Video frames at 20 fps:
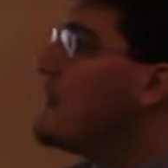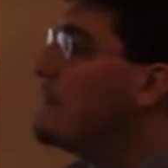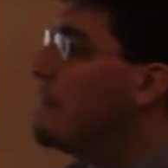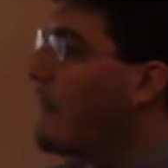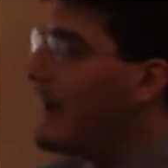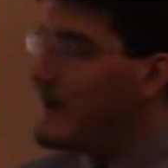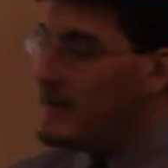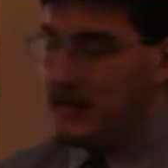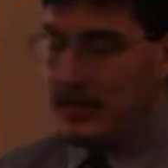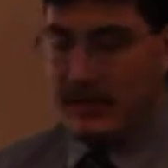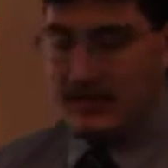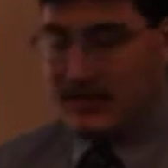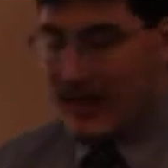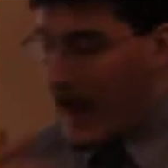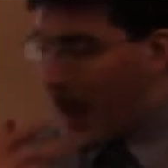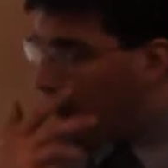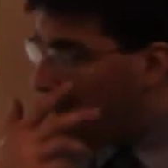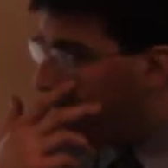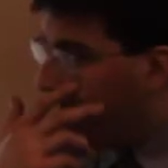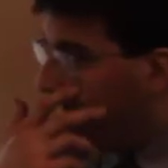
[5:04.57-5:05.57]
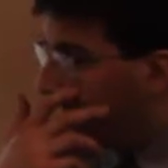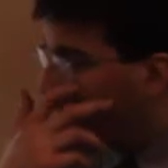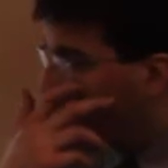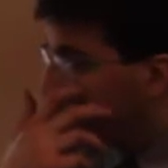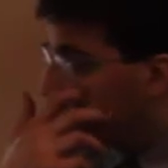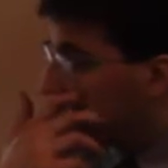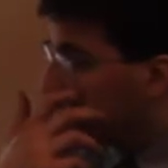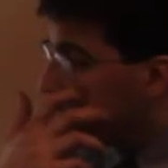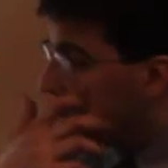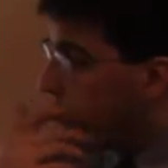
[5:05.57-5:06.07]
might need to have
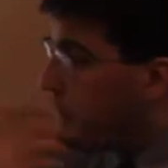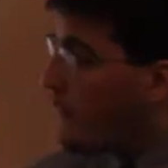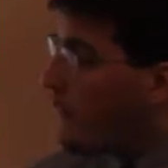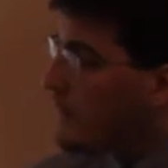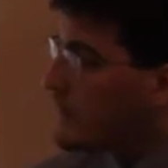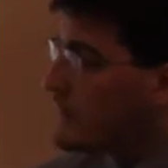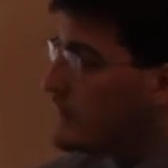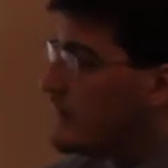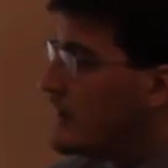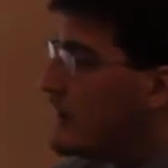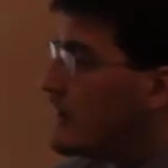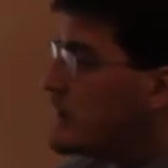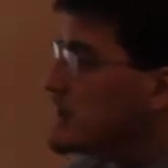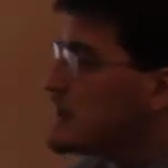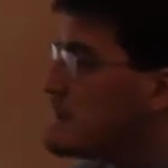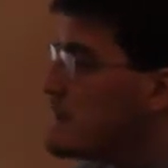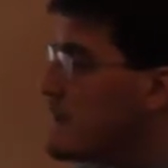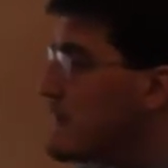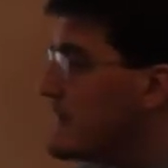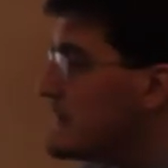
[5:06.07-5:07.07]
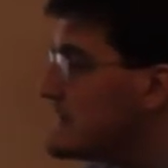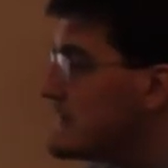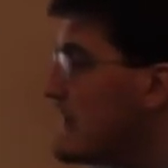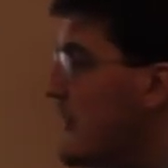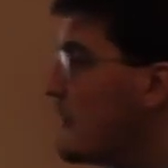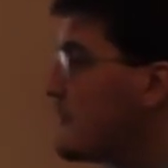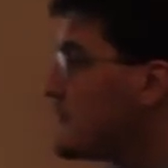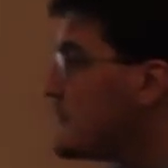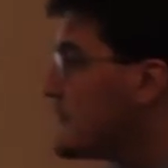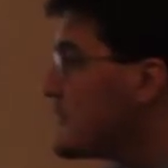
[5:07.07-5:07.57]
extra support to prevent
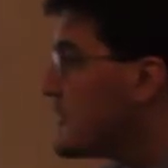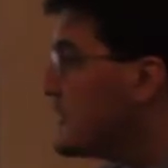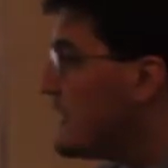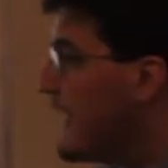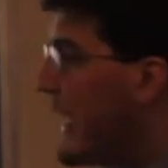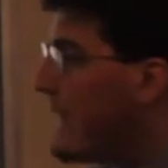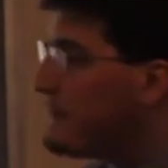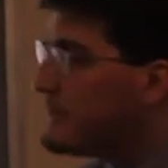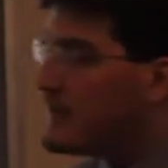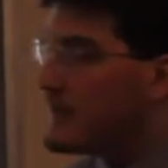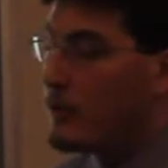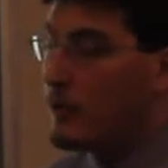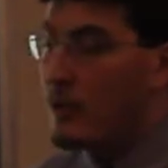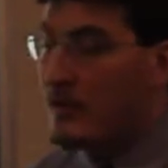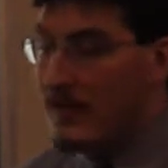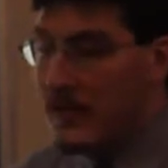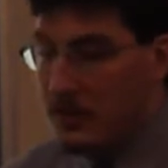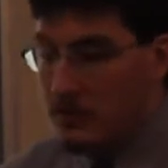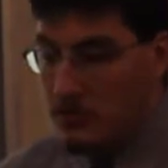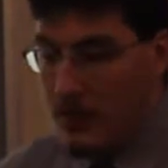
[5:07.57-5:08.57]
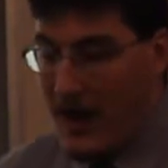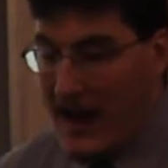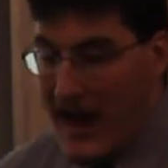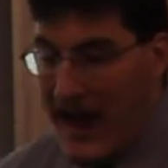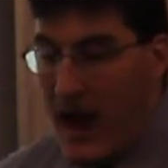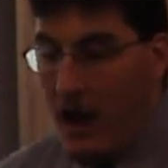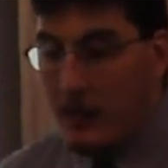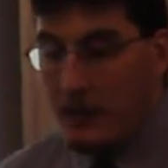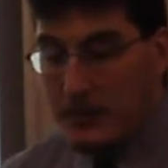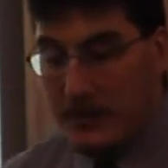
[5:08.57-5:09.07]
cells from collapsing when they dry
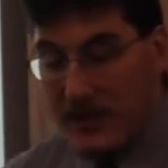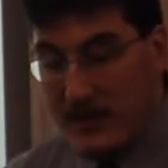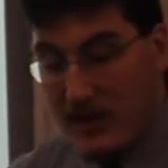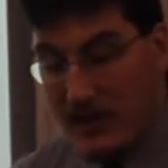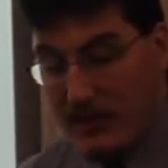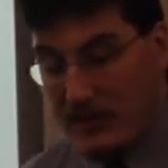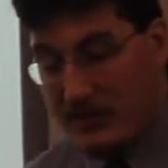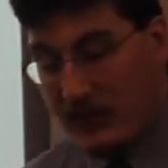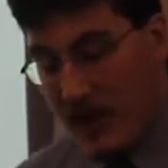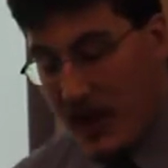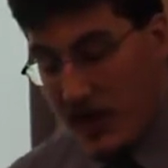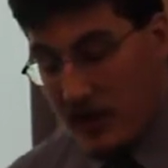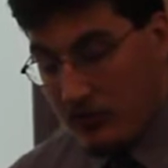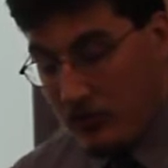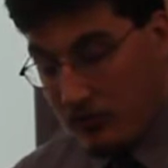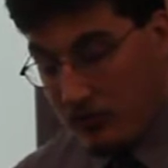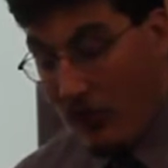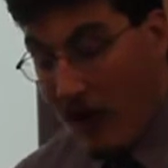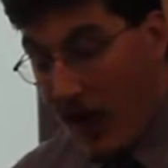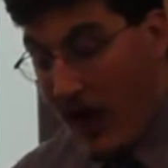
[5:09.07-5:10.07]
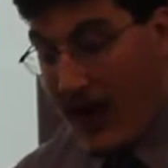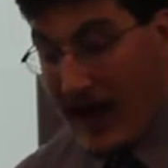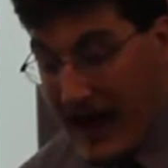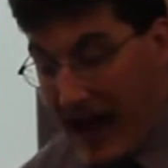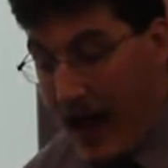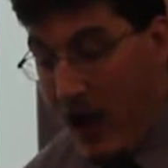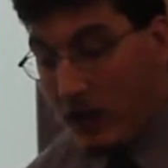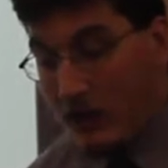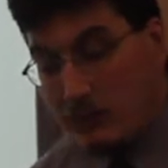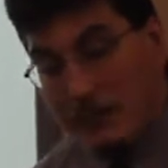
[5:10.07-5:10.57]
out because drying
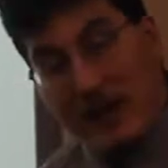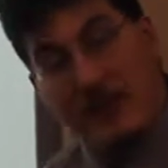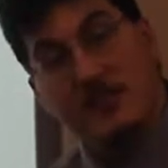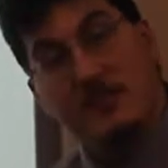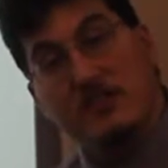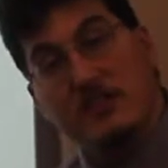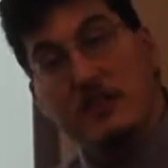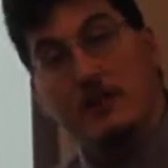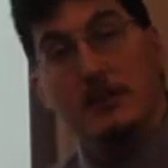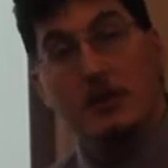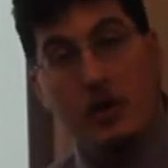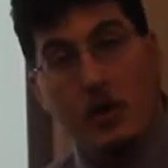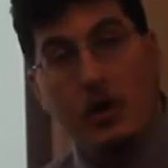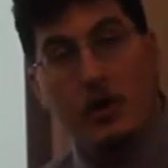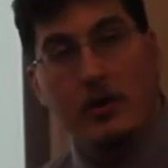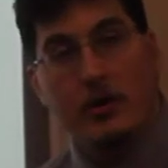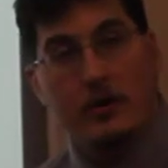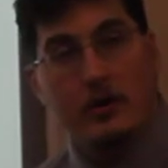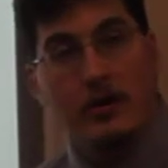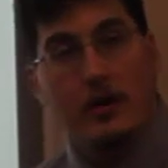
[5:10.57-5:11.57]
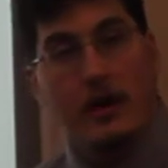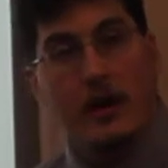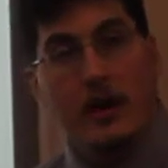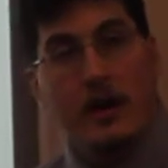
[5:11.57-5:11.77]
out may still occur.